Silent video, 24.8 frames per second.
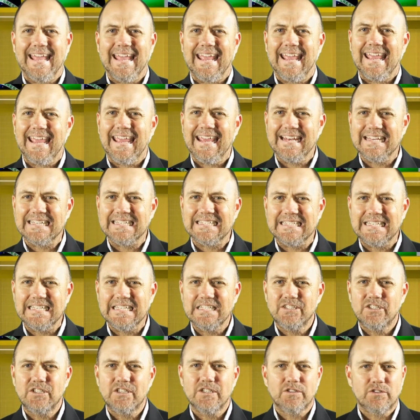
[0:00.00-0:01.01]
In
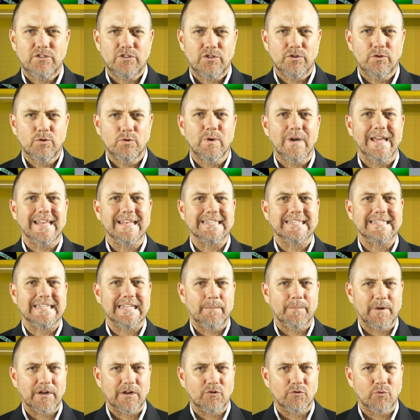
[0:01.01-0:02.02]
addition to
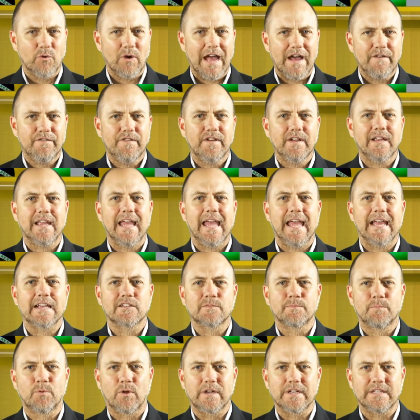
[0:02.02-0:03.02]
demographic
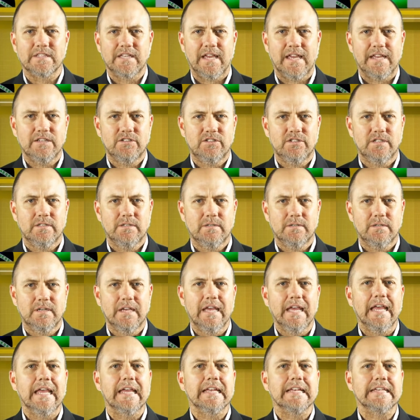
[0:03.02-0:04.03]
exploitation,
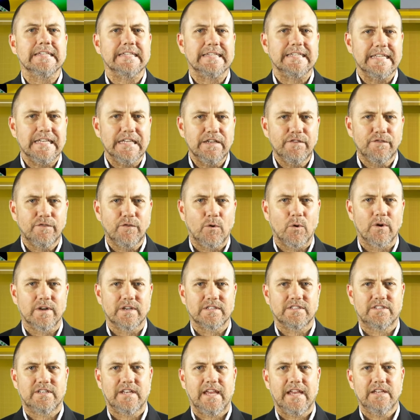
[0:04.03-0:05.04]

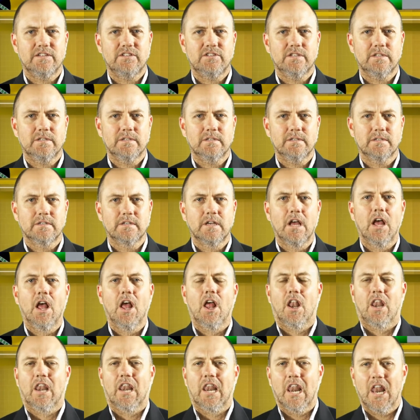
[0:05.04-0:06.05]
deforestation,
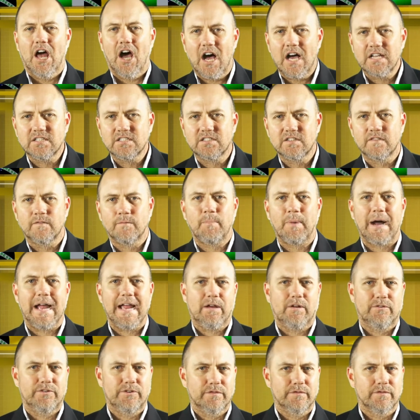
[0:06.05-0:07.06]
loss of
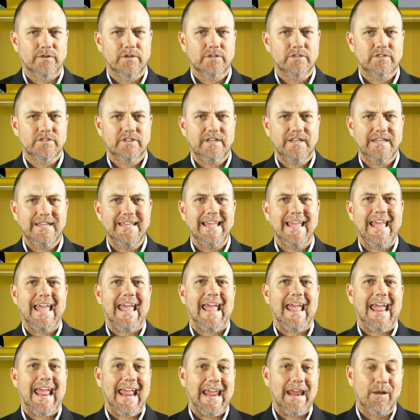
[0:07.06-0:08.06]
biodiversity,
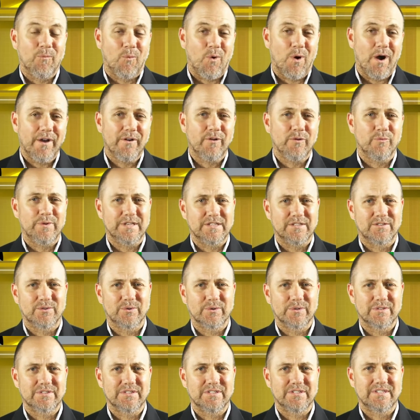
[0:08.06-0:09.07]
and water
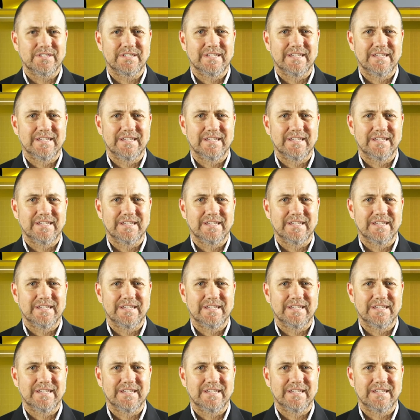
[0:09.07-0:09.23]
resources,